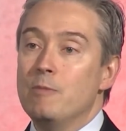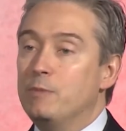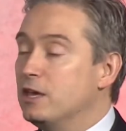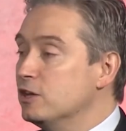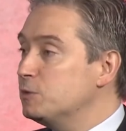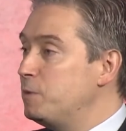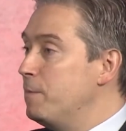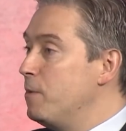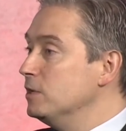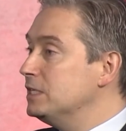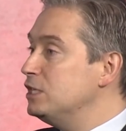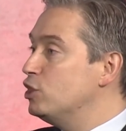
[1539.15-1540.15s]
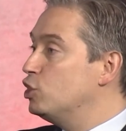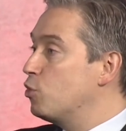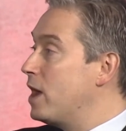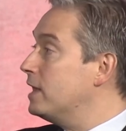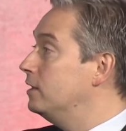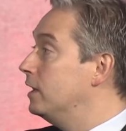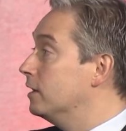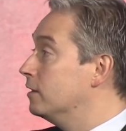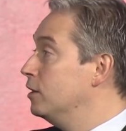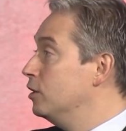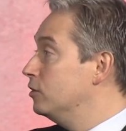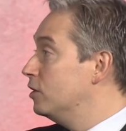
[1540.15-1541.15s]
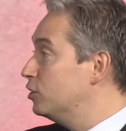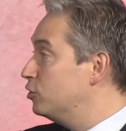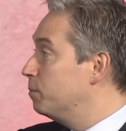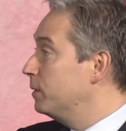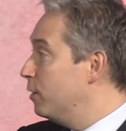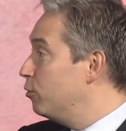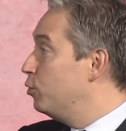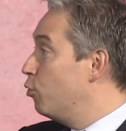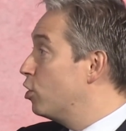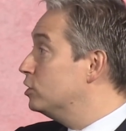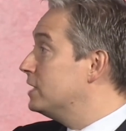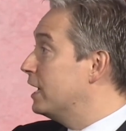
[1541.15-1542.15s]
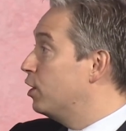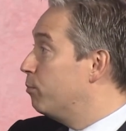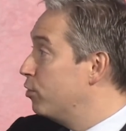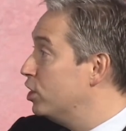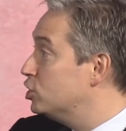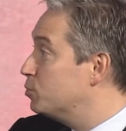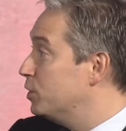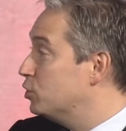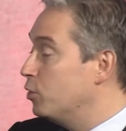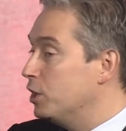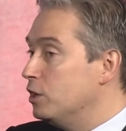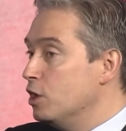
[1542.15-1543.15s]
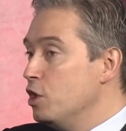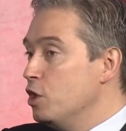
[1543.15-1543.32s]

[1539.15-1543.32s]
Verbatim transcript: Because people see a direct link, not to play with words, like a bridge between